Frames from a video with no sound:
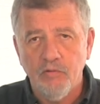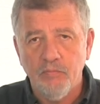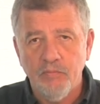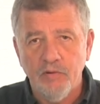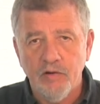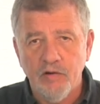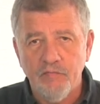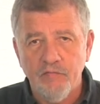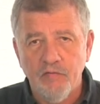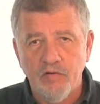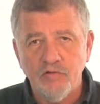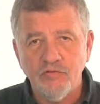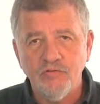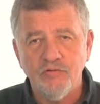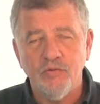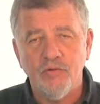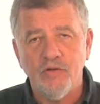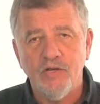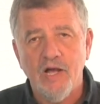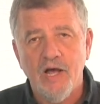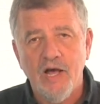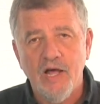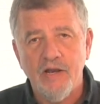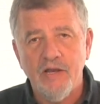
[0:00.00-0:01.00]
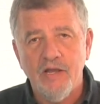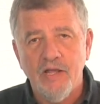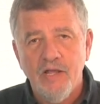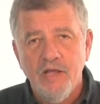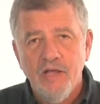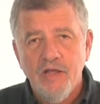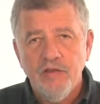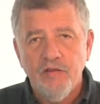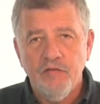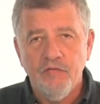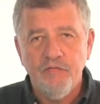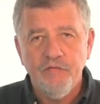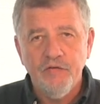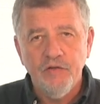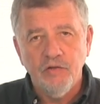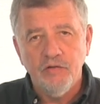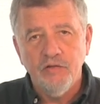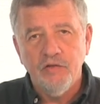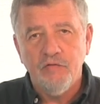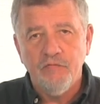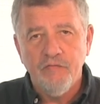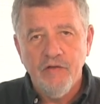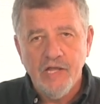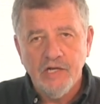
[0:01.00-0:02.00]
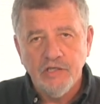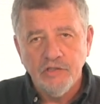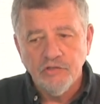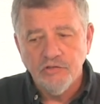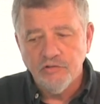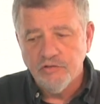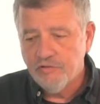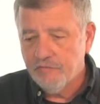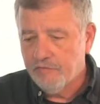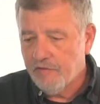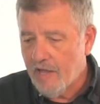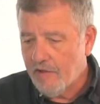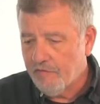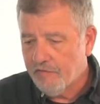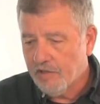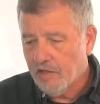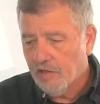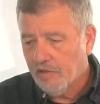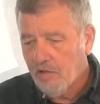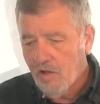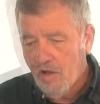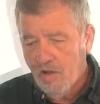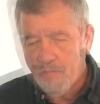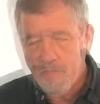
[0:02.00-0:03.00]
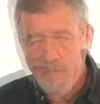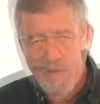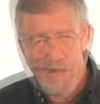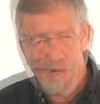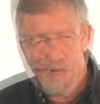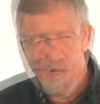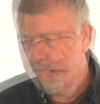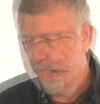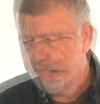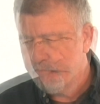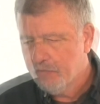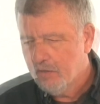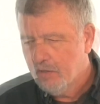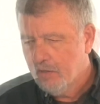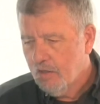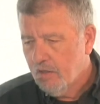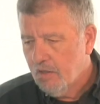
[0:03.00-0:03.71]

but I've also got the field advantages of having a compact gun.